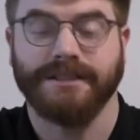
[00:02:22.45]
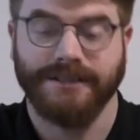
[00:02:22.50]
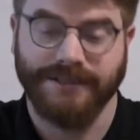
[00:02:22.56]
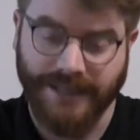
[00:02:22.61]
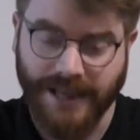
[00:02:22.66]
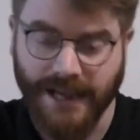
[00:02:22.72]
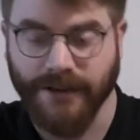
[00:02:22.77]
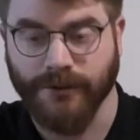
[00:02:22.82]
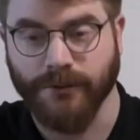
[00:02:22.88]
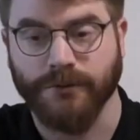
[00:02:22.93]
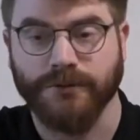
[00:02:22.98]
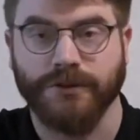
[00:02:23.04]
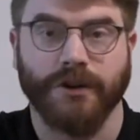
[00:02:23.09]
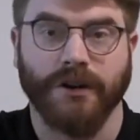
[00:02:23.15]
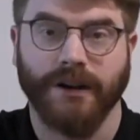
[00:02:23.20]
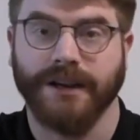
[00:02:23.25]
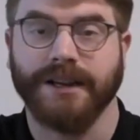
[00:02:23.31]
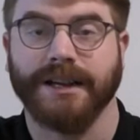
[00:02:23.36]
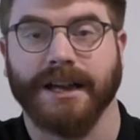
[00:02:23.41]
then all
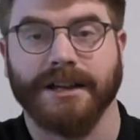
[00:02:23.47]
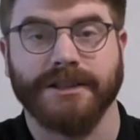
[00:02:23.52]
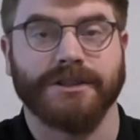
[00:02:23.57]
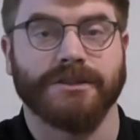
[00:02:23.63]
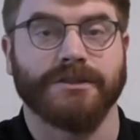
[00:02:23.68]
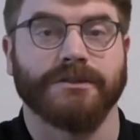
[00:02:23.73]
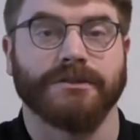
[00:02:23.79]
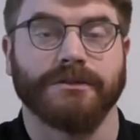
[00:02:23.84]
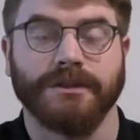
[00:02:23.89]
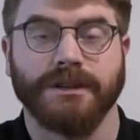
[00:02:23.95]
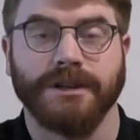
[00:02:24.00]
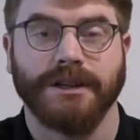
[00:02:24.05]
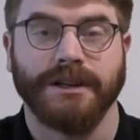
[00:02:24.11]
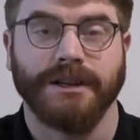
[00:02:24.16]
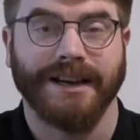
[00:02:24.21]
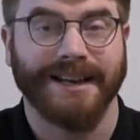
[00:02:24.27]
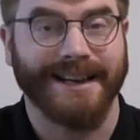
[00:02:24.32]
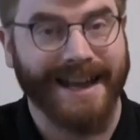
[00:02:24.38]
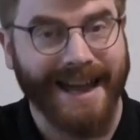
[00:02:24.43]
try and get to
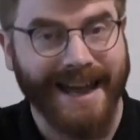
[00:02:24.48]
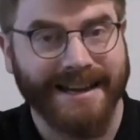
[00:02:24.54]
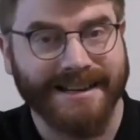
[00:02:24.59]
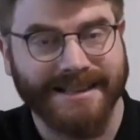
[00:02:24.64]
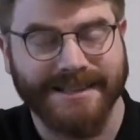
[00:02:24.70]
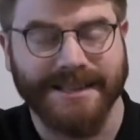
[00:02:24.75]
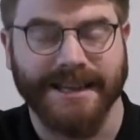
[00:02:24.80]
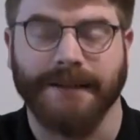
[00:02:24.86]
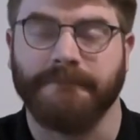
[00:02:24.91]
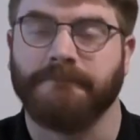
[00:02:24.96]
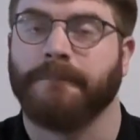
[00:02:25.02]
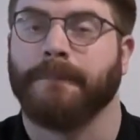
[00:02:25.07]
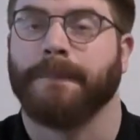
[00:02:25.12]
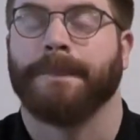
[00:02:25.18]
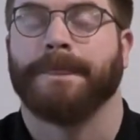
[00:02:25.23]
an exit.